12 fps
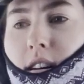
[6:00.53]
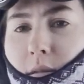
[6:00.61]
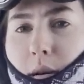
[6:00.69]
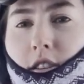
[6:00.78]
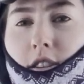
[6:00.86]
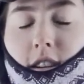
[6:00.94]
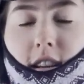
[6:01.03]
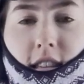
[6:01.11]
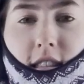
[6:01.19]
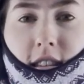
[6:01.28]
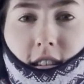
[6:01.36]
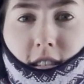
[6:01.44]
sweatshirt
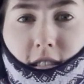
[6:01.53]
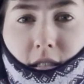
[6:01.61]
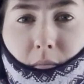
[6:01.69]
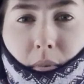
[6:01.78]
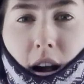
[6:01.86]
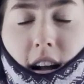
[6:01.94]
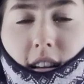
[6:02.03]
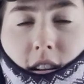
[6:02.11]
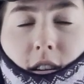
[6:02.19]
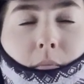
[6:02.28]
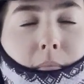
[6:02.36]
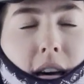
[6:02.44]
and there's pri
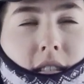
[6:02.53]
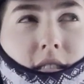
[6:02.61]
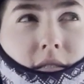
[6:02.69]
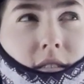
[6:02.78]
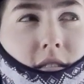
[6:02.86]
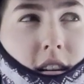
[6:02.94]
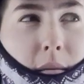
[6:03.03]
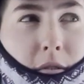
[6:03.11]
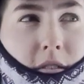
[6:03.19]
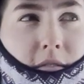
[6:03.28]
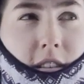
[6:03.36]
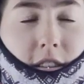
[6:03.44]
or medals for the top
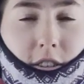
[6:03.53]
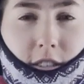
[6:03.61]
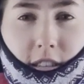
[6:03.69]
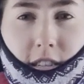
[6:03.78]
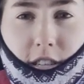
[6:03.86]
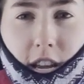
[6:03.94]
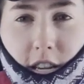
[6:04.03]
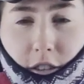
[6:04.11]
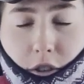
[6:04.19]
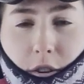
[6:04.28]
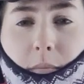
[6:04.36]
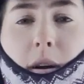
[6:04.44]
three finishers in each age
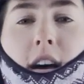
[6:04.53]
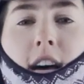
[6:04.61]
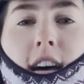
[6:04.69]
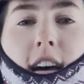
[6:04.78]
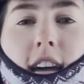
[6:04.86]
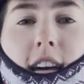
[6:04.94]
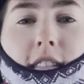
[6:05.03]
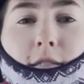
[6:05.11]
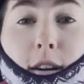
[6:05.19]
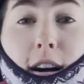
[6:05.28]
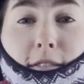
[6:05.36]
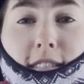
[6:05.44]
group and then
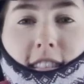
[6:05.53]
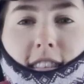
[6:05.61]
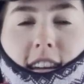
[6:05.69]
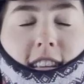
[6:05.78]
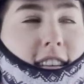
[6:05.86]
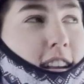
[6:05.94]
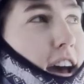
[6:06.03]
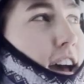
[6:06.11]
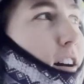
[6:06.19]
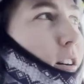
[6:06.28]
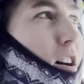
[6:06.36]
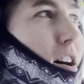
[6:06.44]
raffles at the end of the day.
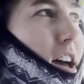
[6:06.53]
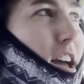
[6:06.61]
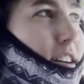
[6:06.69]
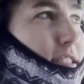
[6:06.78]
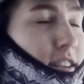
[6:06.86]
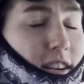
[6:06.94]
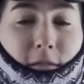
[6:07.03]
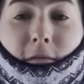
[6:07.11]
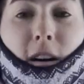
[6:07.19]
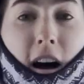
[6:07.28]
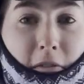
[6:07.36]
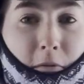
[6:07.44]
And there are
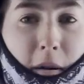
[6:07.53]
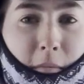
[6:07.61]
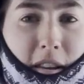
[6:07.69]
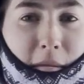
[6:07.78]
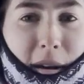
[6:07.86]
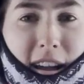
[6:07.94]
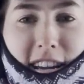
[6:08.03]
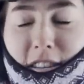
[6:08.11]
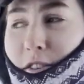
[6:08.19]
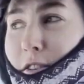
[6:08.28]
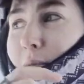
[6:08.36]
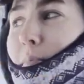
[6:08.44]
five women in my age
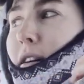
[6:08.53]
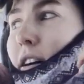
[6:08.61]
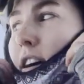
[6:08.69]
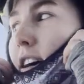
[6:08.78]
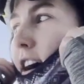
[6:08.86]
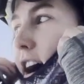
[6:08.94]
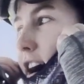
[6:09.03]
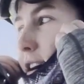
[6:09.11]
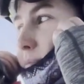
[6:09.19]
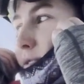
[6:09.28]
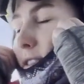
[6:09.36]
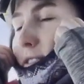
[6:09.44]
group
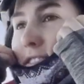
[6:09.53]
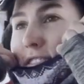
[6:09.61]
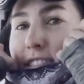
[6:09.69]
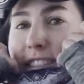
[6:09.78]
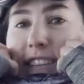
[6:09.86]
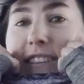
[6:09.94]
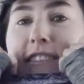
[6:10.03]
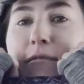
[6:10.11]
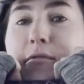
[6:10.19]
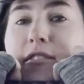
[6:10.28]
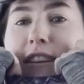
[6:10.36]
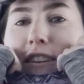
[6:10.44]
um, so there's a
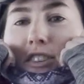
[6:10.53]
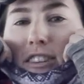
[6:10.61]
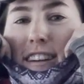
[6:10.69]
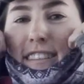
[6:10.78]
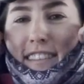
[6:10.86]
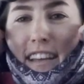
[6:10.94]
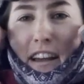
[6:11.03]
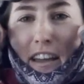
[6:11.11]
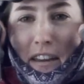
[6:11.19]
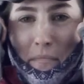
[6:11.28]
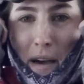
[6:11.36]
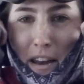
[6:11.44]
60% chance that I
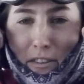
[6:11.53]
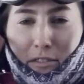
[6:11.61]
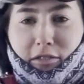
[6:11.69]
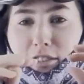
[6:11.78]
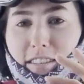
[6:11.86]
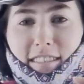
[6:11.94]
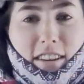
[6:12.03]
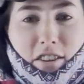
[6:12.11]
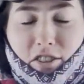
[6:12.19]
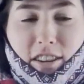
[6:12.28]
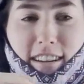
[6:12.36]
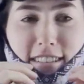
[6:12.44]
get a medal just on
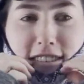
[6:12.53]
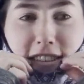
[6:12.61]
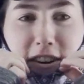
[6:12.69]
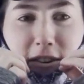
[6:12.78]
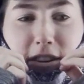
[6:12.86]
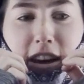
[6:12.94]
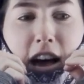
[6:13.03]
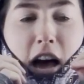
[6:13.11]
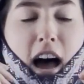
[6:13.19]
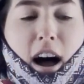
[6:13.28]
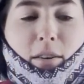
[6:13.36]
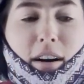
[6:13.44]
chance alone.
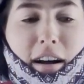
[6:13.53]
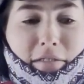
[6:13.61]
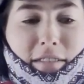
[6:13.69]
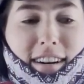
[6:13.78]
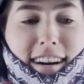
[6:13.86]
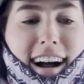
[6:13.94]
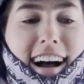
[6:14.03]
However,